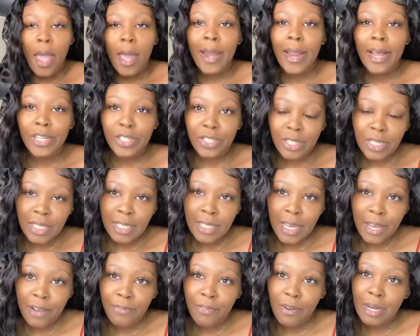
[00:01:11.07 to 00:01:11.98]
as you can
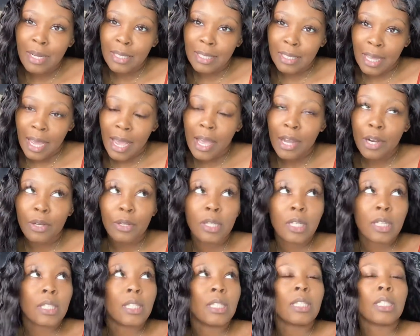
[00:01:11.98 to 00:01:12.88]
tell from the title,
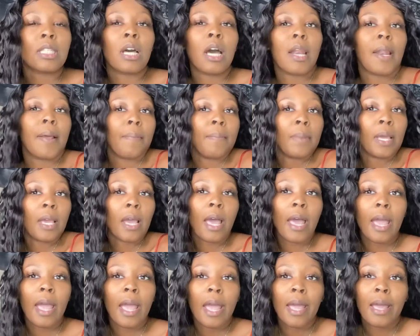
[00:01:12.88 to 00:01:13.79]
this is gonna be
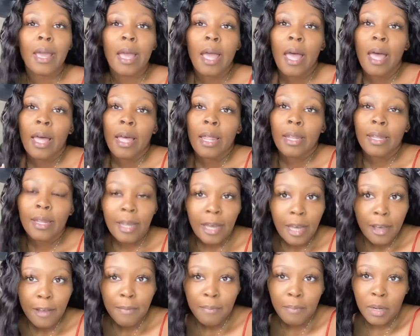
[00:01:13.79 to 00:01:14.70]
a
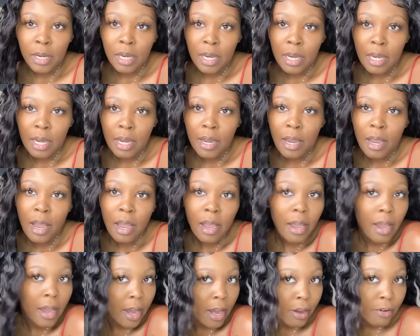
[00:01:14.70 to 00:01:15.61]
Luvme
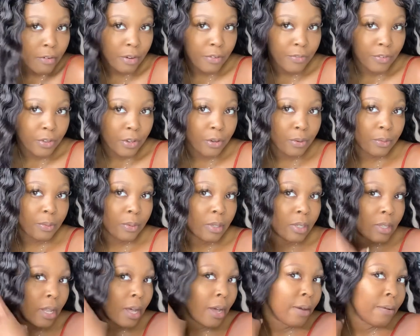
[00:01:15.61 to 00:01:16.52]
hair review.
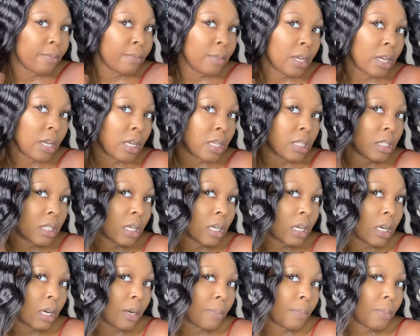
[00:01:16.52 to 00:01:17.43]
Luvme is the
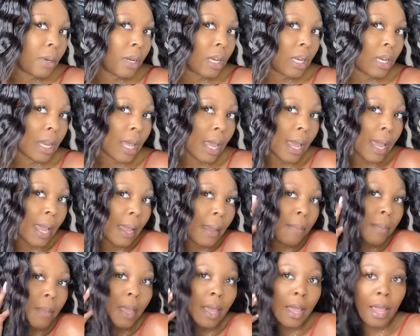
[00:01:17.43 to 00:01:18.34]
company
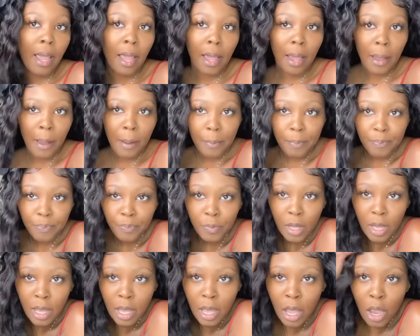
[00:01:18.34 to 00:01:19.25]
name, and
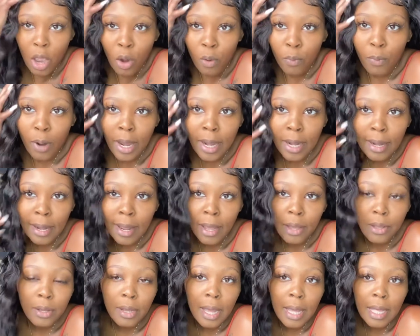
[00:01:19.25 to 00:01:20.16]
right now,
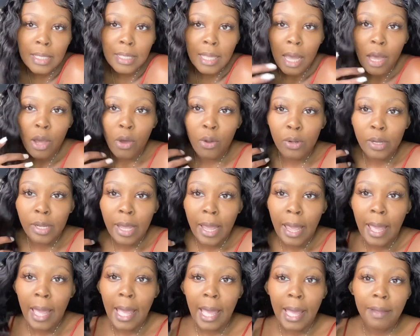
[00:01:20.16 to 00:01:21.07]
you guys, I only
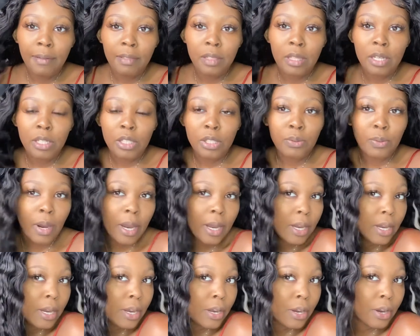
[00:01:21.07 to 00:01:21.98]
have this right
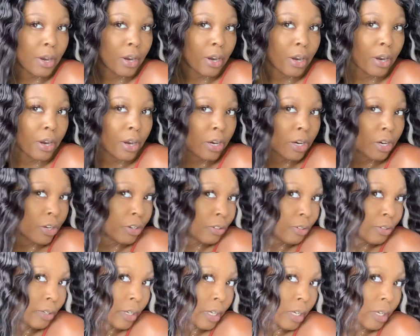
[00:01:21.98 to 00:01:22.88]
here
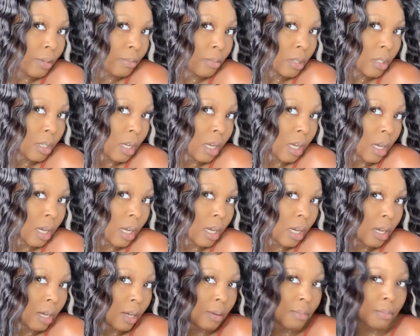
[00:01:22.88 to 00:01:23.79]
crimped
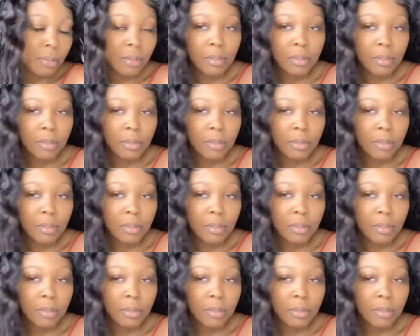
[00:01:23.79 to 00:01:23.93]
up.